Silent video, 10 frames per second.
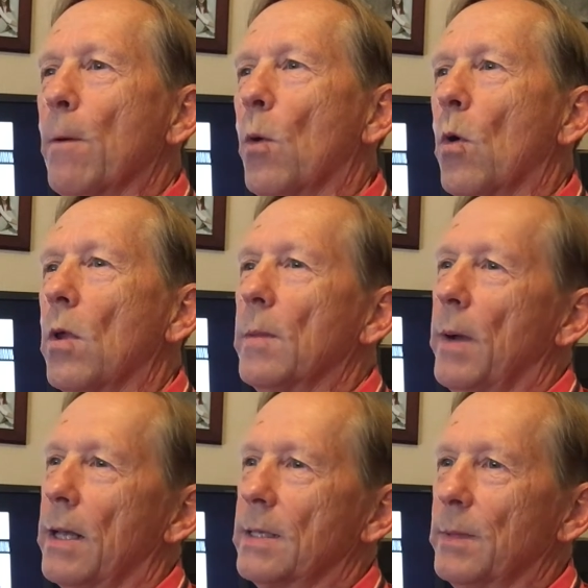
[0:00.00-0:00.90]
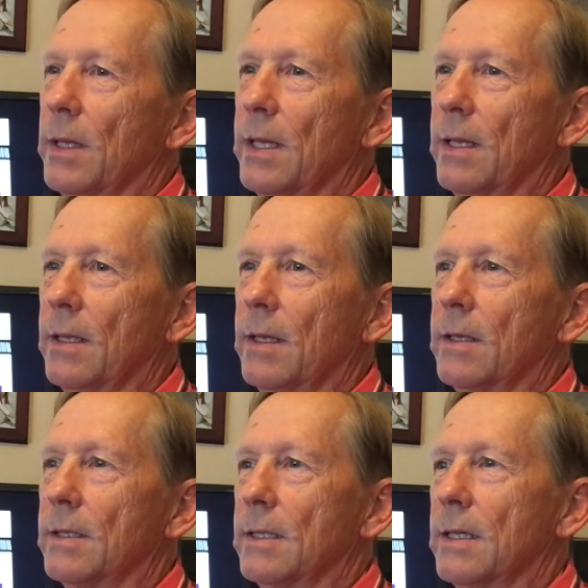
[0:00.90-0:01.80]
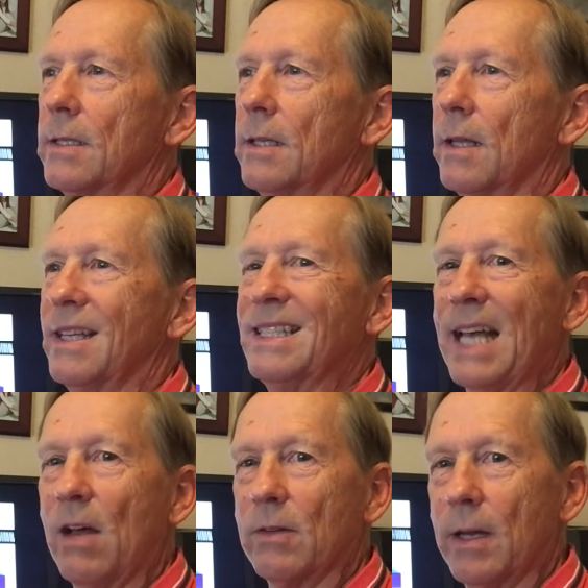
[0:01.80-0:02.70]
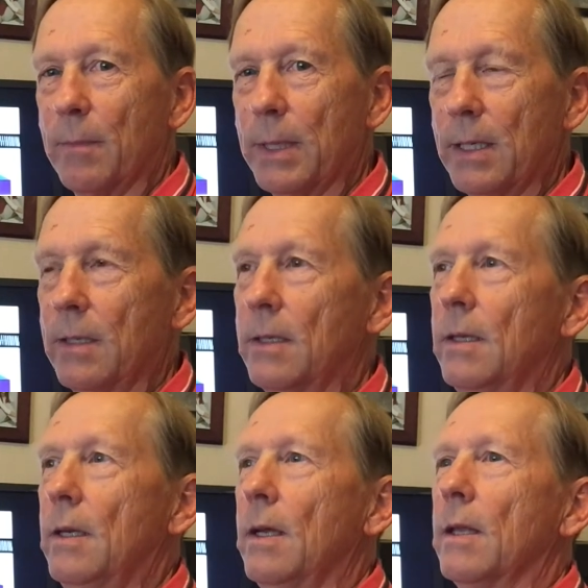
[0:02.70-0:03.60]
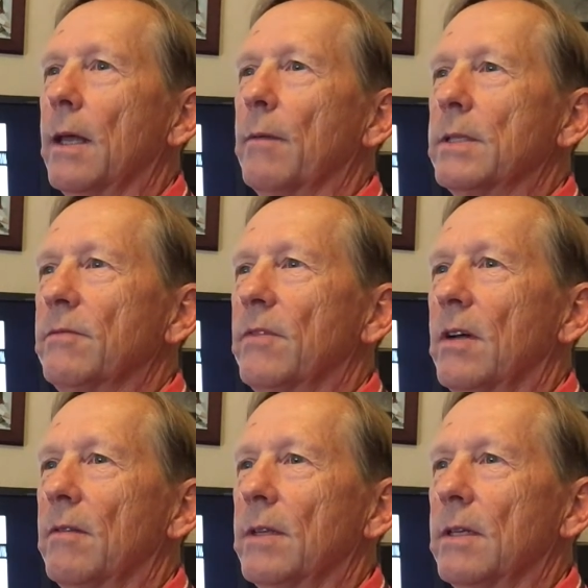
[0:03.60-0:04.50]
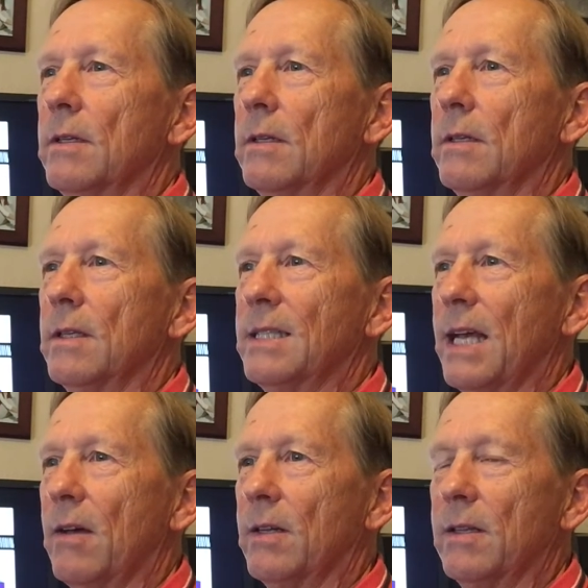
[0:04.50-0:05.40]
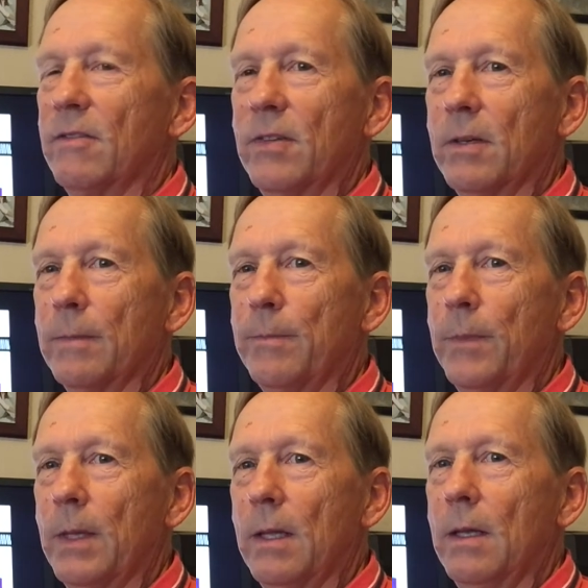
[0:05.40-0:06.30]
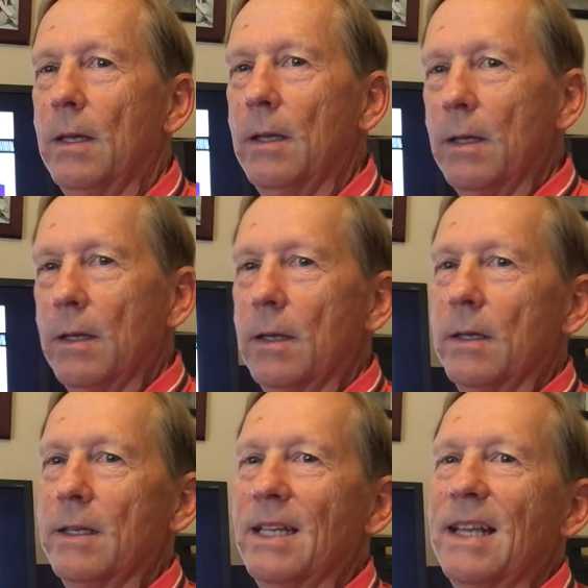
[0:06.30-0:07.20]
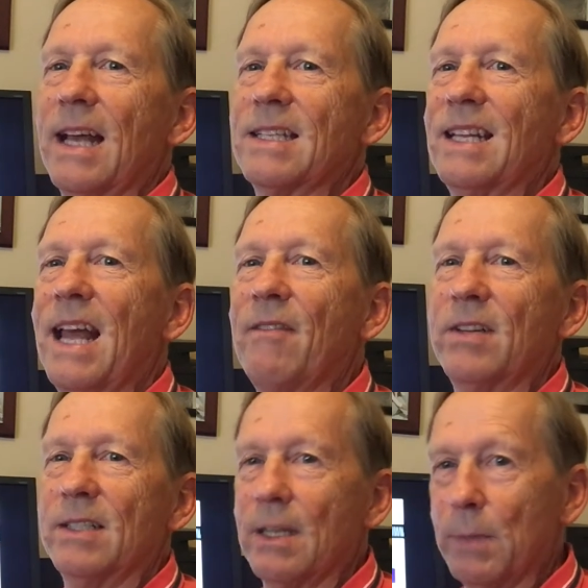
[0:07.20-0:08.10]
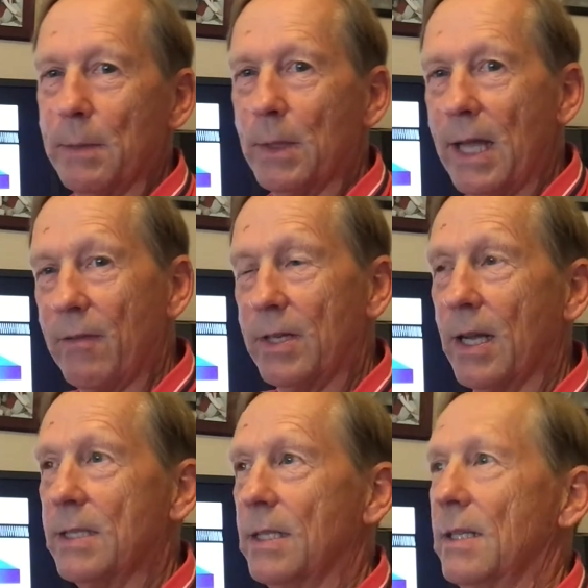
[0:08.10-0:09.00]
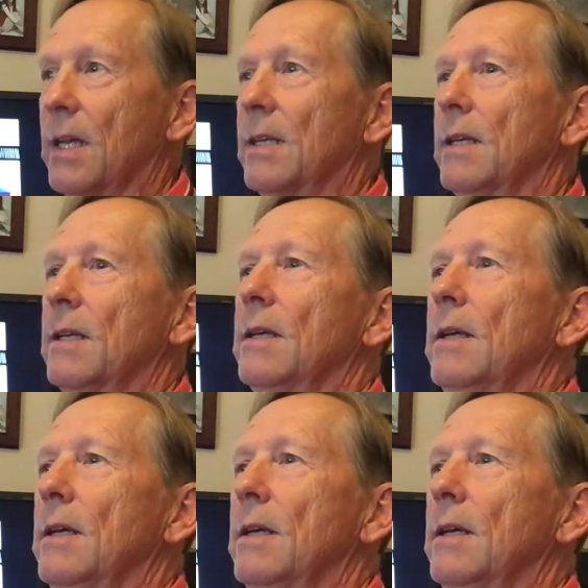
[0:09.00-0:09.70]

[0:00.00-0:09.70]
or the possibility exists that the sound company that was involved in the sound in the film did that as an subliminal advertising technique